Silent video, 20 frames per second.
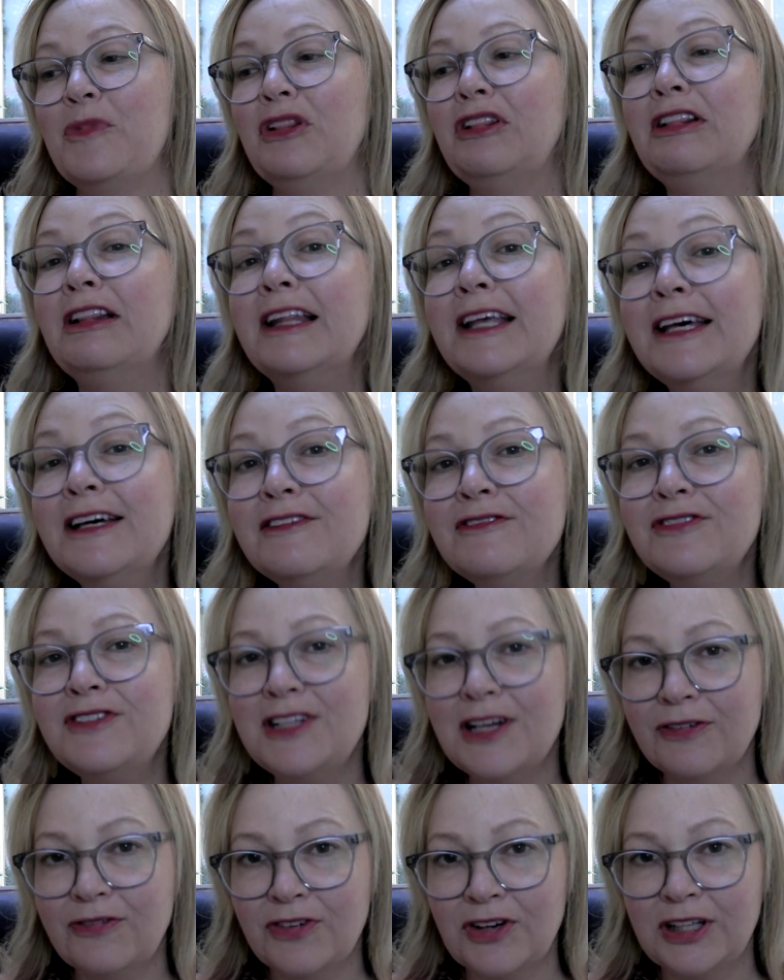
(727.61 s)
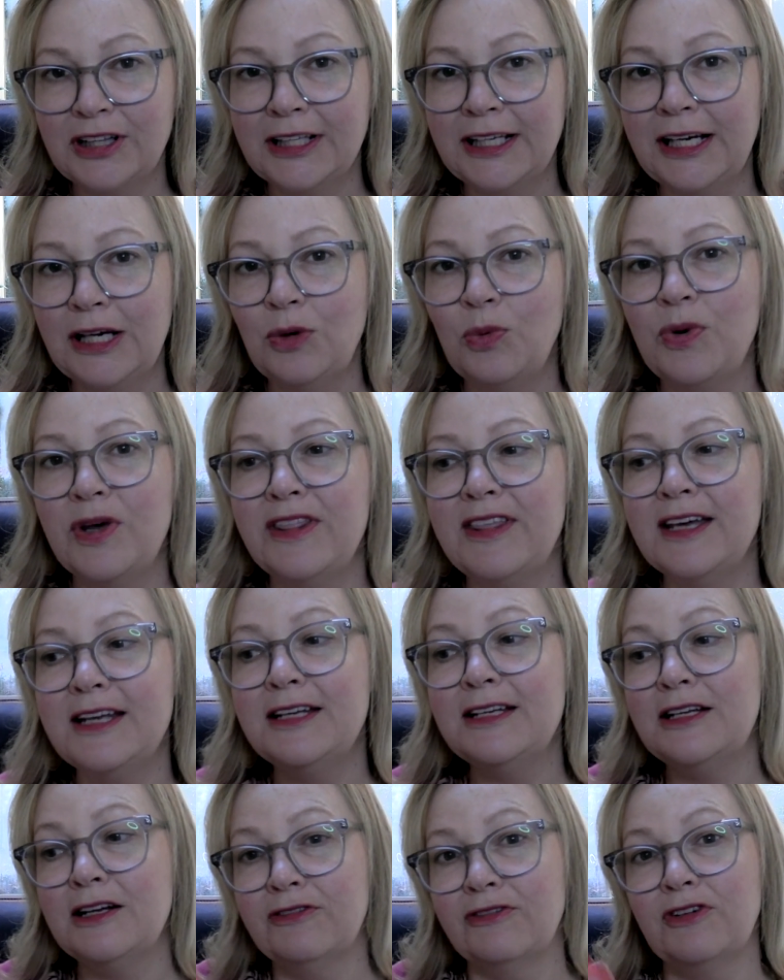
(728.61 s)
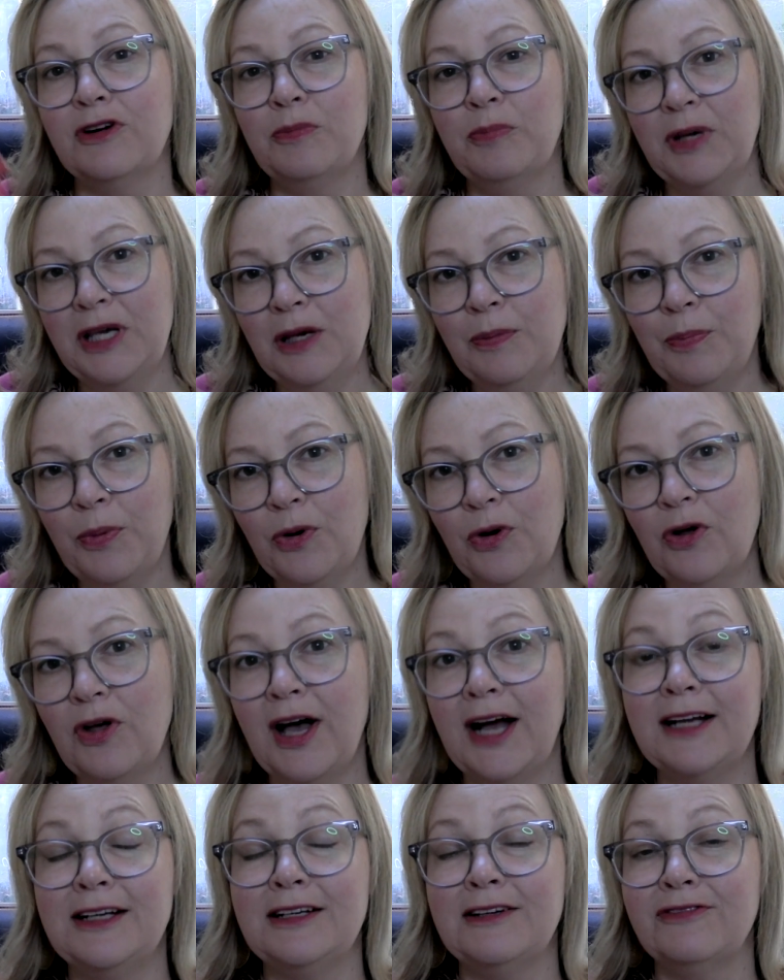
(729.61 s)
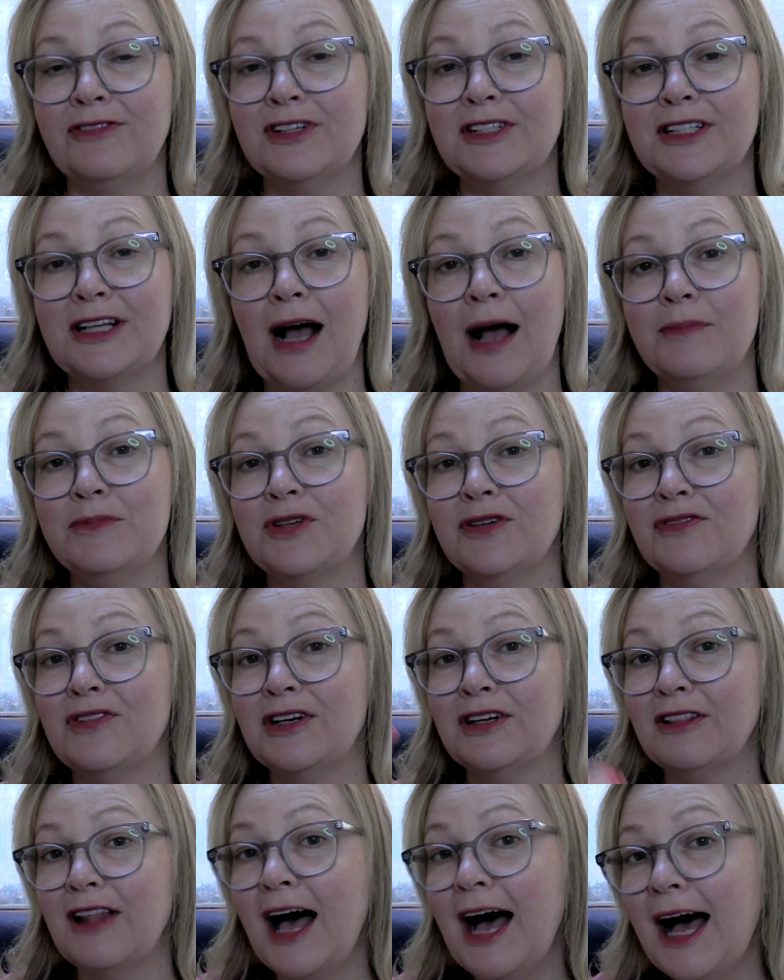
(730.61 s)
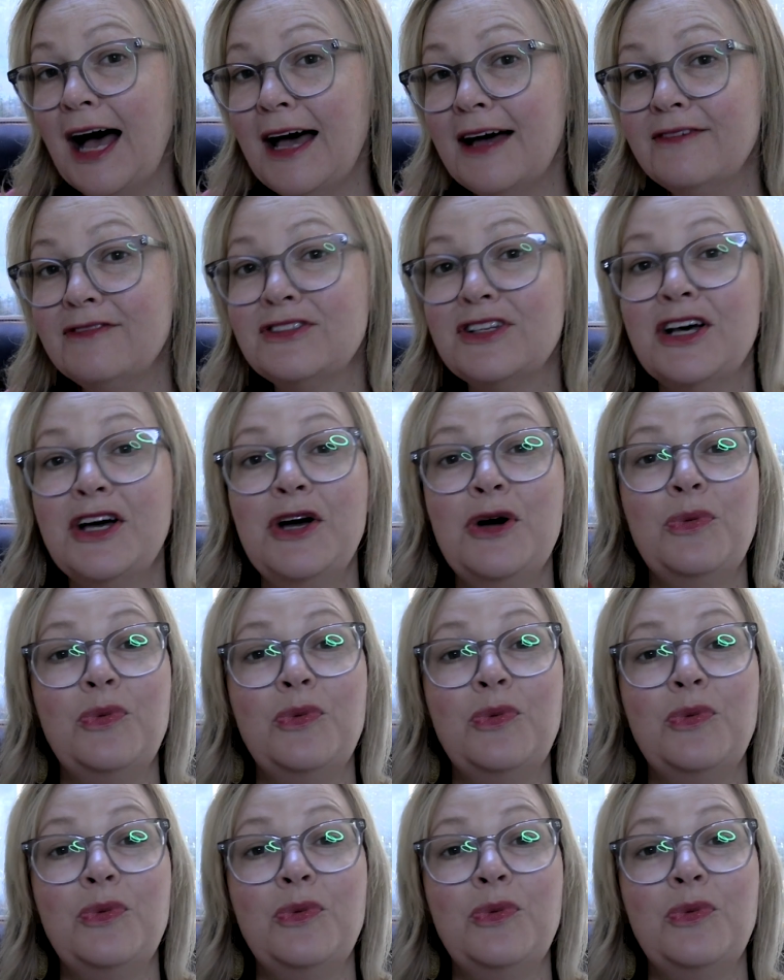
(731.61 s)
live differently within different people at different times of their lives,